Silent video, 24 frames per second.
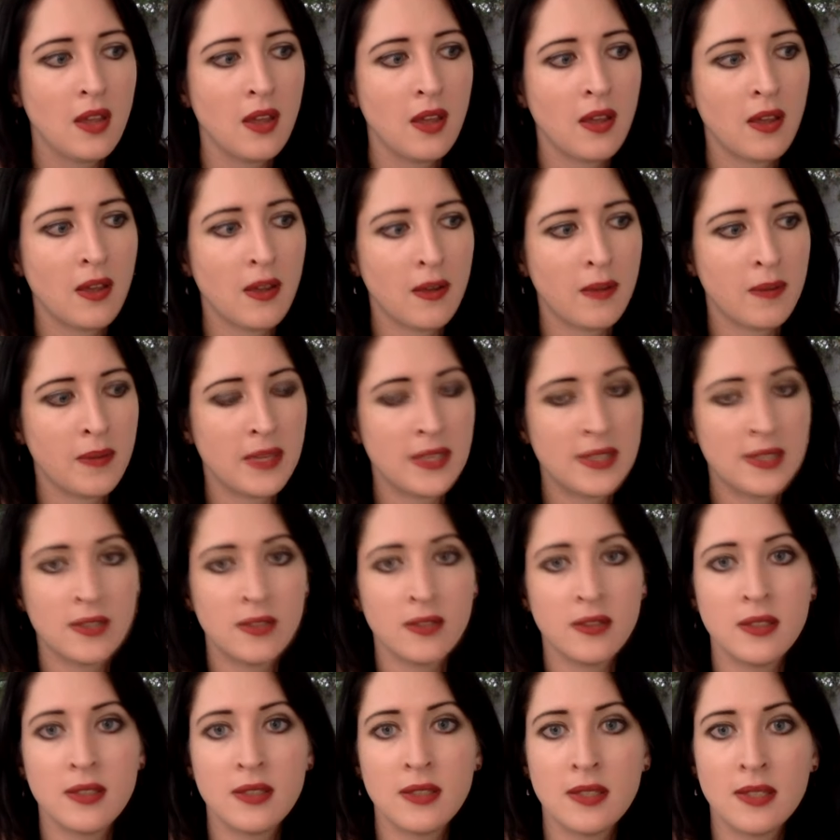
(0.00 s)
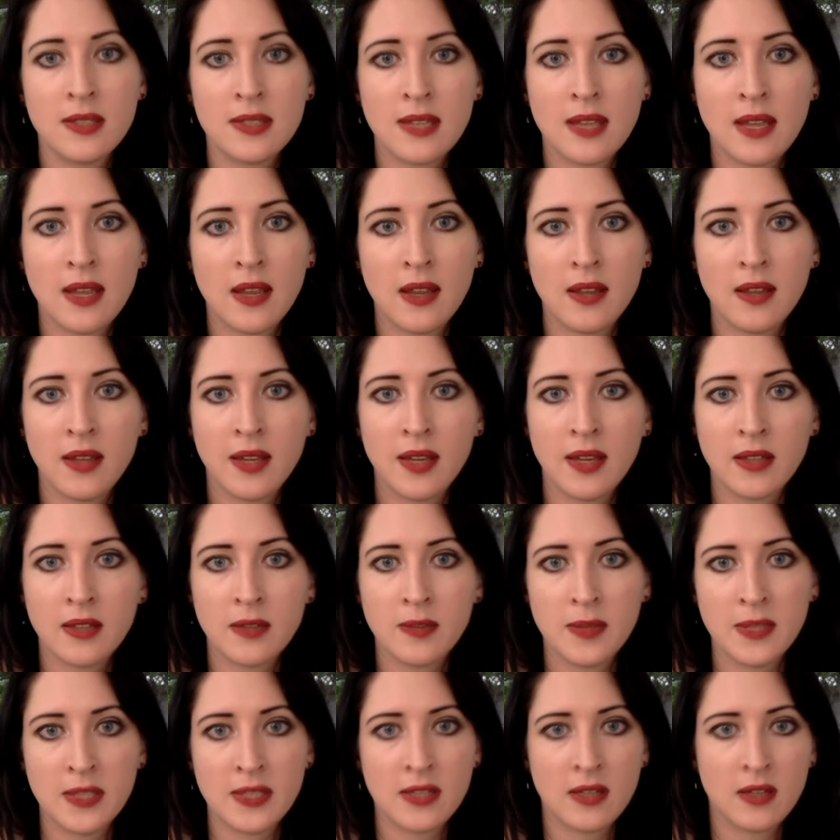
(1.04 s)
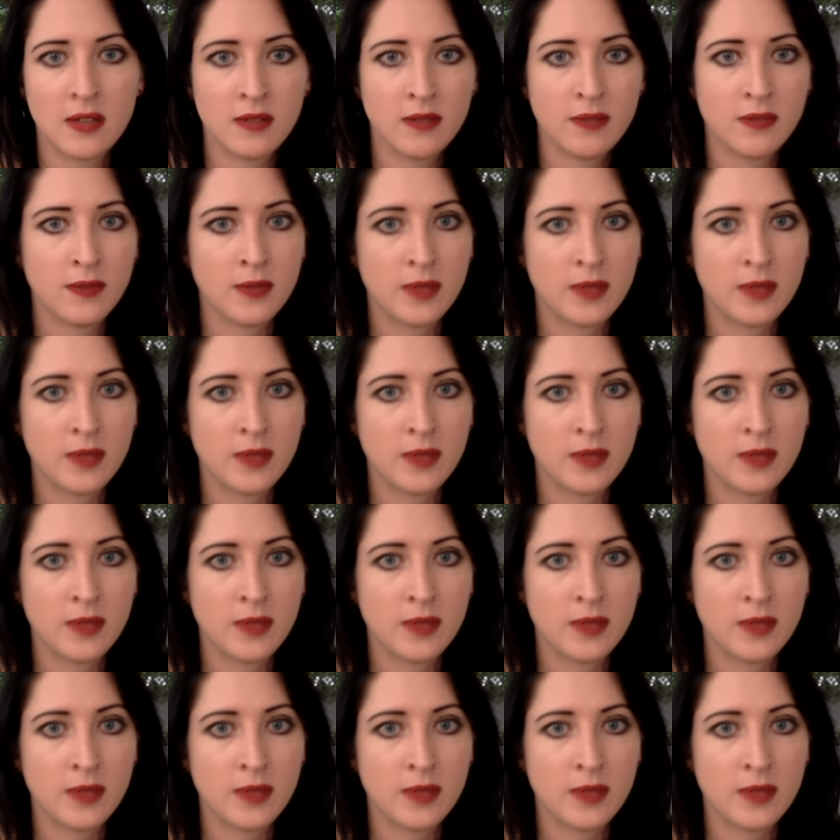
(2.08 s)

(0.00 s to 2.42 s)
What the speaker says: I still to this day catch myself,